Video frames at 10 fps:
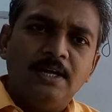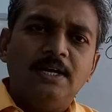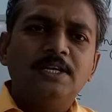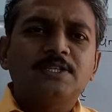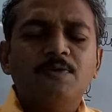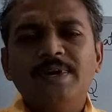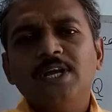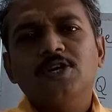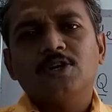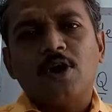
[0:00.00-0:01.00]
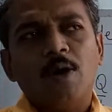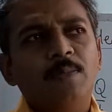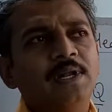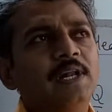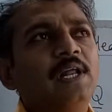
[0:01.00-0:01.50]
it's a very
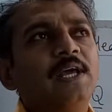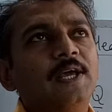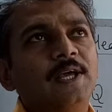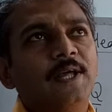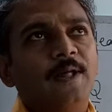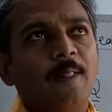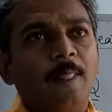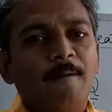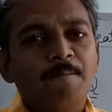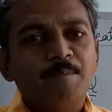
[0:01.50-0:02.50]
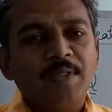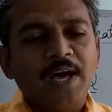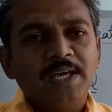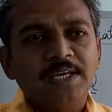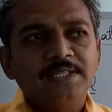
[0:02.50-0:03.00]
commonly,
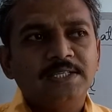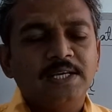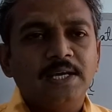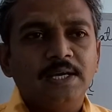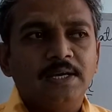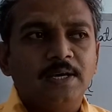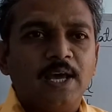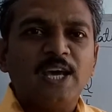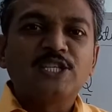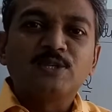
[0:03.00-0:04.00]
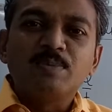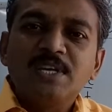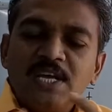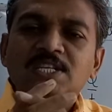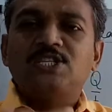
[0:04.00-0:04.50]
I can say,
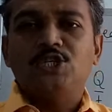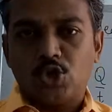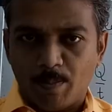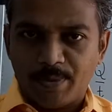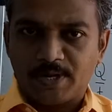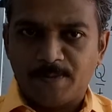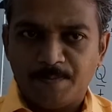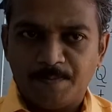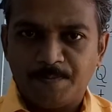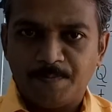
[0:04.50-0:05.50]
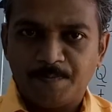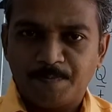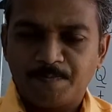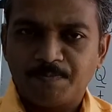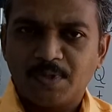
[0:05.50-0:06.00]
experienced topic.
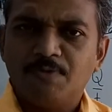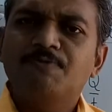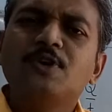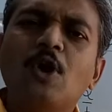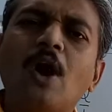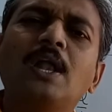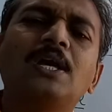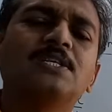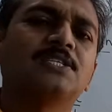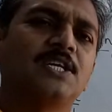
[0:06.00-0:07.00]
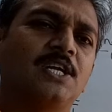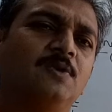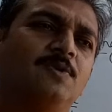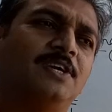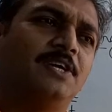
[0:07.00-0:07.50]
We all are
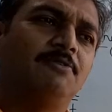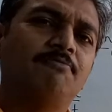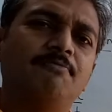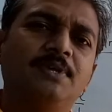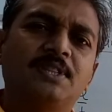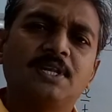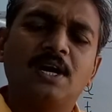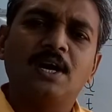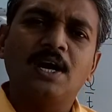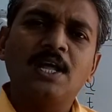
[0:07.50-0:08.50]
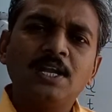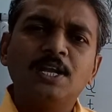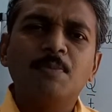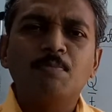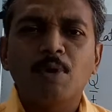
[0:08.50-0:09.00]
surrounded with n
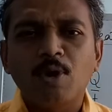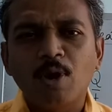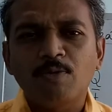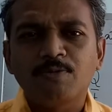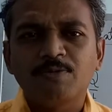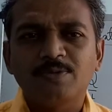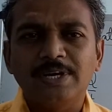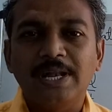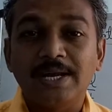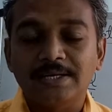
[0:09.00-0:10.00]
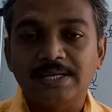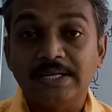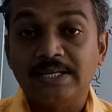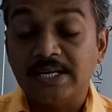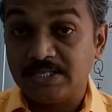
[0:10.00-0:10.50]
number of
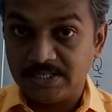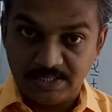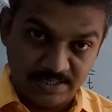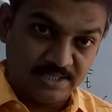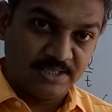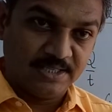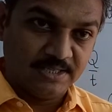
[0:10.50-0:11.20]
electric gadgets.